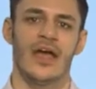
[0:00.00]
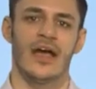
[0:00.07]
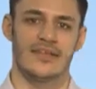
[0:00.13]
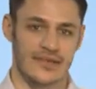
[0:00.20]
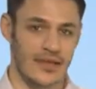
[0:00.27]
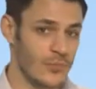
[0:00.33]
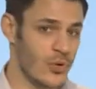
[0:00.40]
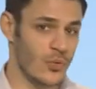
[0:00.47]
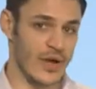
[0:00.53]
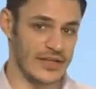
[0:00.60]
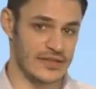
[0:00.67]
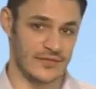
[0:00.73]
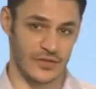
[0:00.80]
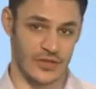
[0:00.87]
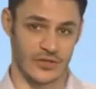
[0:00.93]
A simple way
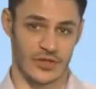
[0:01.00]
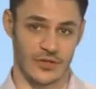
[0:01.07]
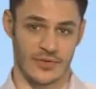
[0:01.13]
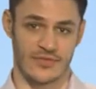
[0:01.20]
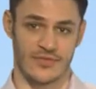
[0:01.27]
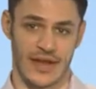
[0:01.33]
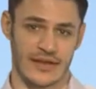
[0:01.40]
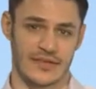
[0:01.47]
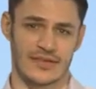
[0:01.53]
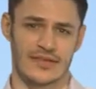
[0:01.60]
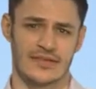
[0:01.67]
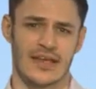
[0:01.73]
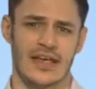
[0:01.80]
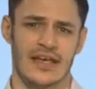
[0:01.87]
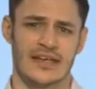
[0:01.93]
to view human
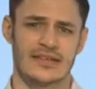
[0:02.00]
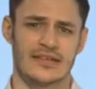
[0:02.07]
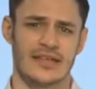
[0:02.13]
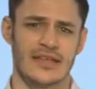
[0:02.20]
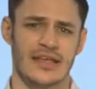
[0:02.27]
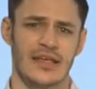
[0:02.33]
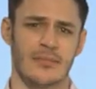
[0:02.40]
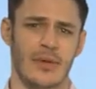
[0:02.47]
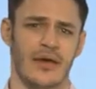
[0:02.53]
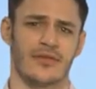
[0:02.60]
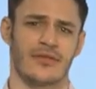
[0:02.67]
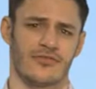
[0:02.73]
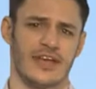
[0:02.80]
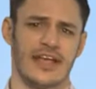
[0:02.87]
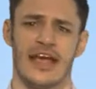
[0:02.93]
factors is to think about
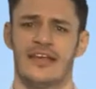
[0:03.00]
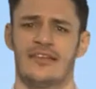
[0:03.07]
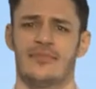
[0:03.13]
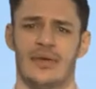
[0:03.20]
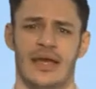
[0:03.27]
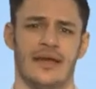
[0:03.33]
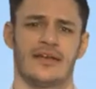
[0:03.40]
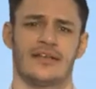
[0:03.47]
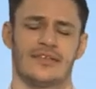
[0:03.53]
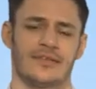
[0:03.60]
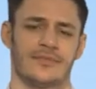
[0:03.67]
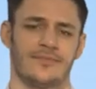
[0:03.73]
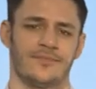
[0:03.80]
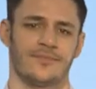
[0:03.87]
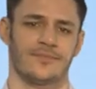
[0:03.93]
three aspects:
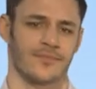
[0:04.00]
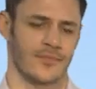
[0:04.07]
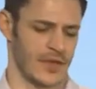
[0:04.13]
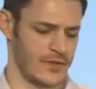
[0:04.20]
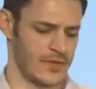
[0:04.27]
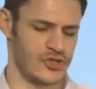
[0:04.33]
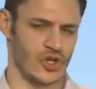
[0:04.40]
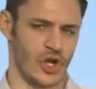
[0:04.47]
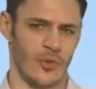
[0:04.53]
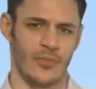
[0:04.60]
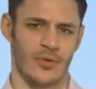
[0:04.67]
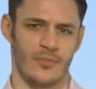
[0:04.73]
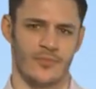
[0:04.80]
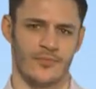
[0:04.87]
the job,